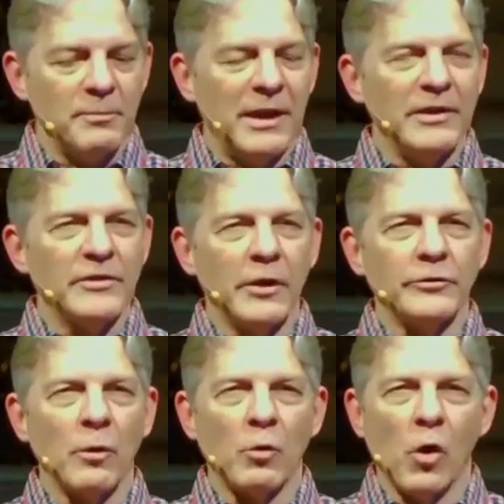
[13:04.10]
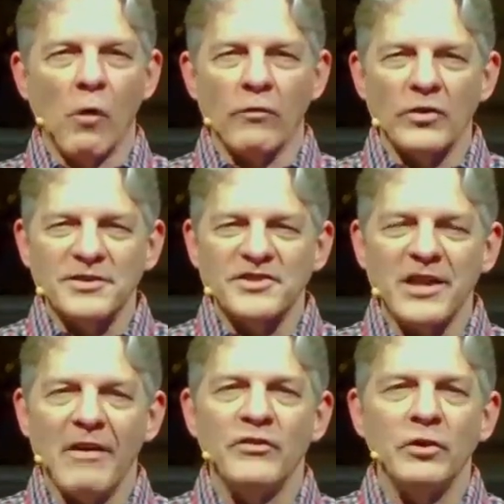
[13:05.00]
is estimated that there were
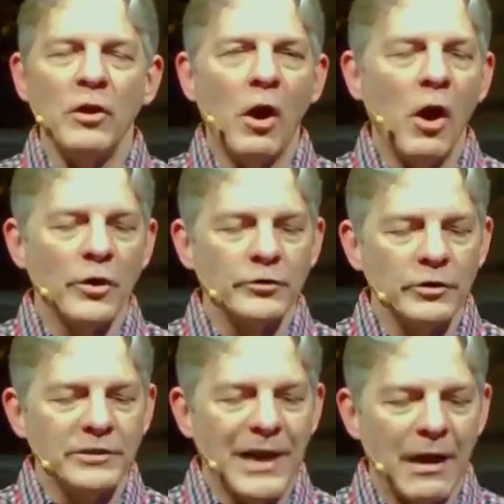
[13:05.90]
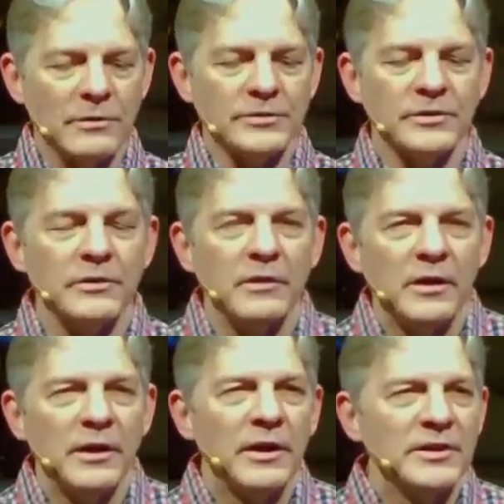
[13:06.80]
over
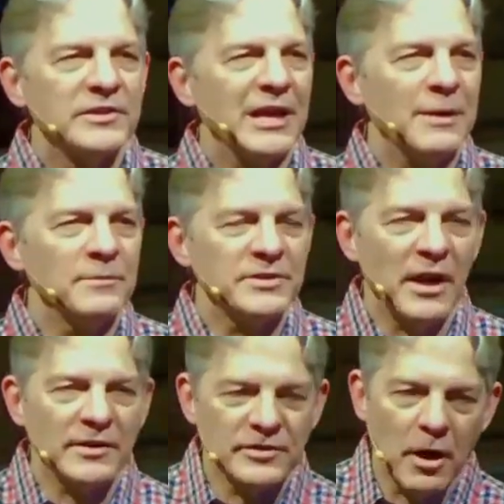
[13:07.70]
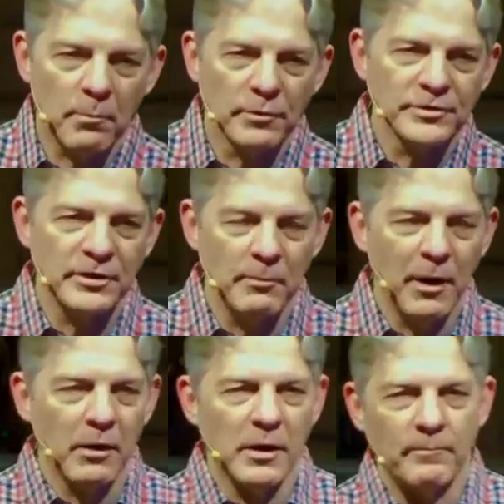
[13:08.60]
700,000 same sex
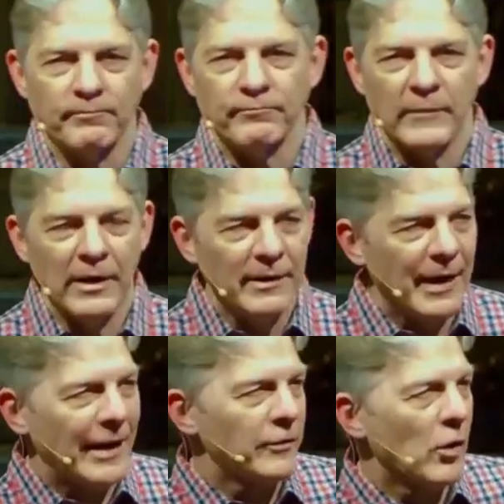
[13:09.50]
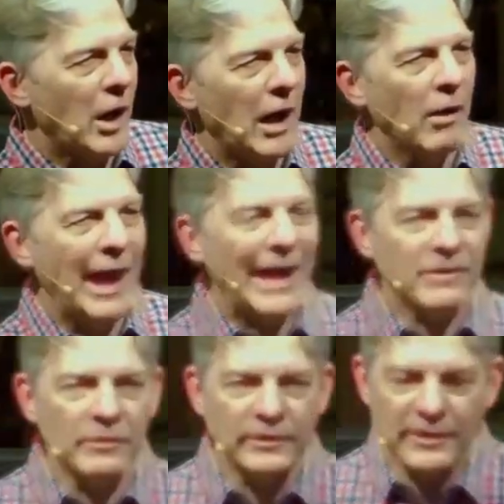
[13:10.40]
couples in America. I don't know how
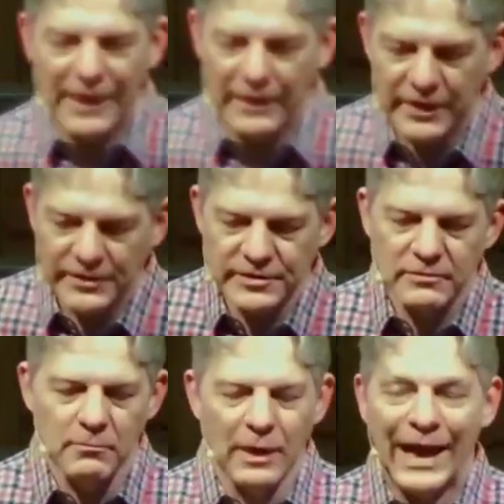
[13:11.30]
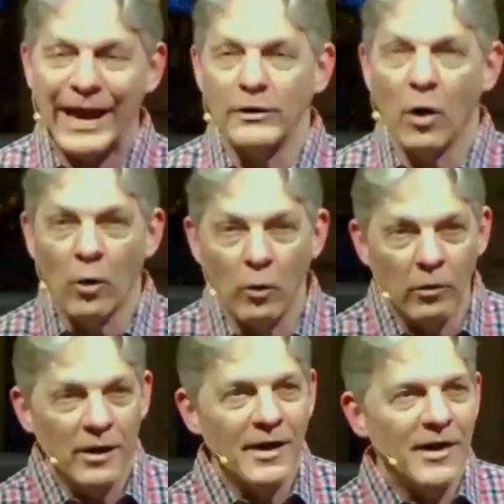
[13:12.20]
accurate that is, but I
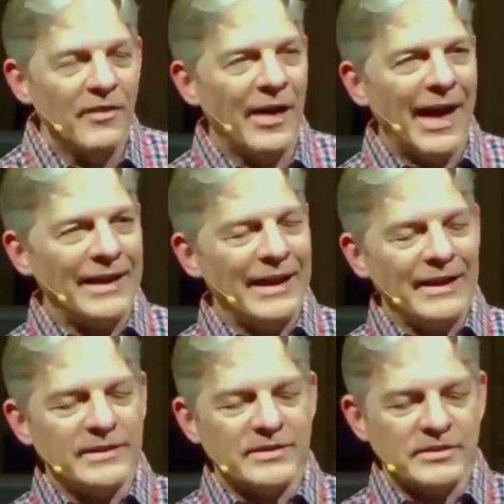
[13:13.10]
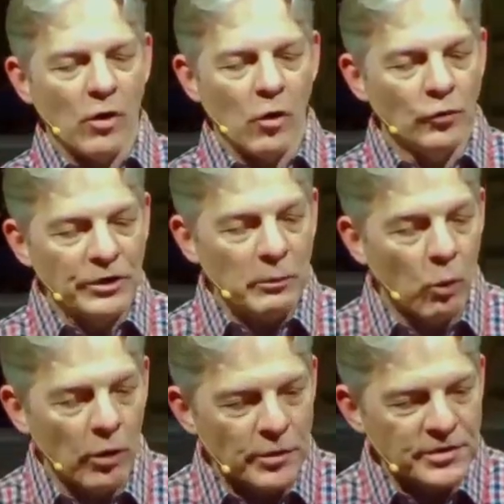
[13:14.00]
know that it's
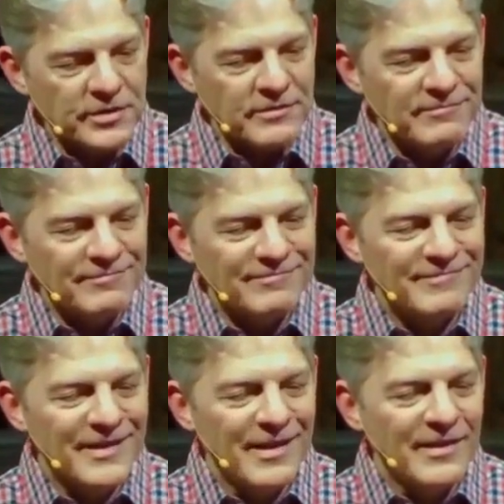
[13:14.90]
only worse.